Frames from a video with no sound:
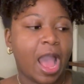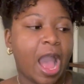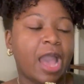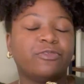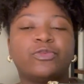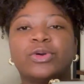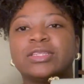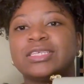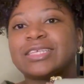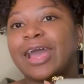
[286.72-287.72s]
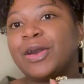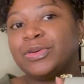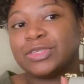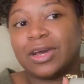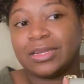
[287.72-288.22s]
I've worn this
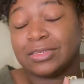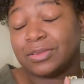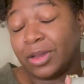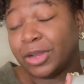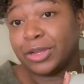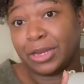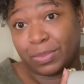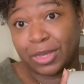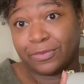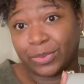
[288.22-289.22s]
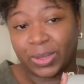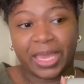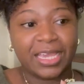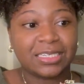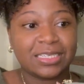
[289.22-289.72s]
out on a good amount of
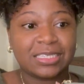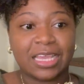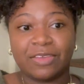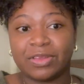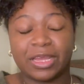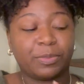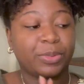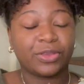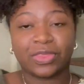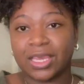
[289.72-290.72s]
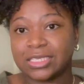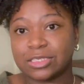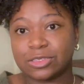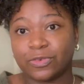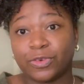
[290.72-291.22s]
occasions, even like birthdays
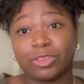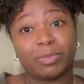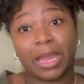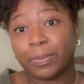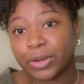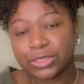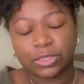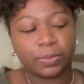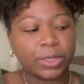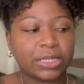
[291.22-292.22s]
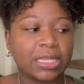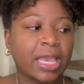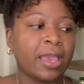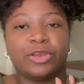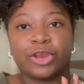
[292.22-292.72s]
and so forth. My personal
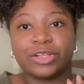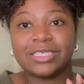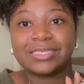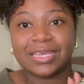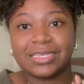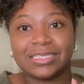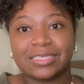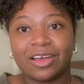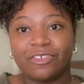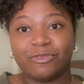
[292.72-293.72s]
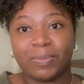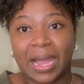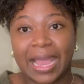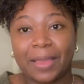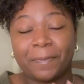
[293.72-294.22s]
birthday, early stages of
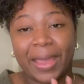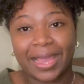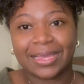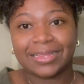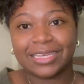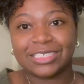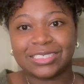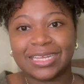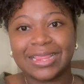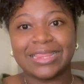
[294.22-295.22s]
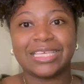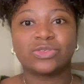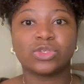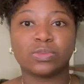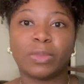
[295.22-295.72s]
my bag collection,
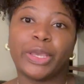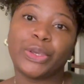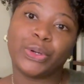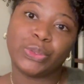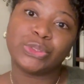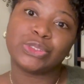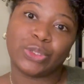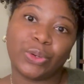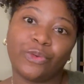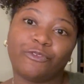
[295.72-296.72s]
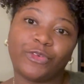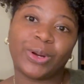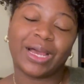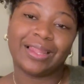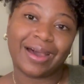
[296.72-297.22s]
this was my go-to
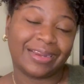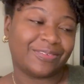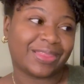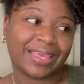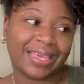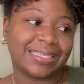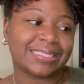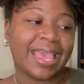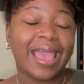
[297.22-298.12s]
for a lot of things.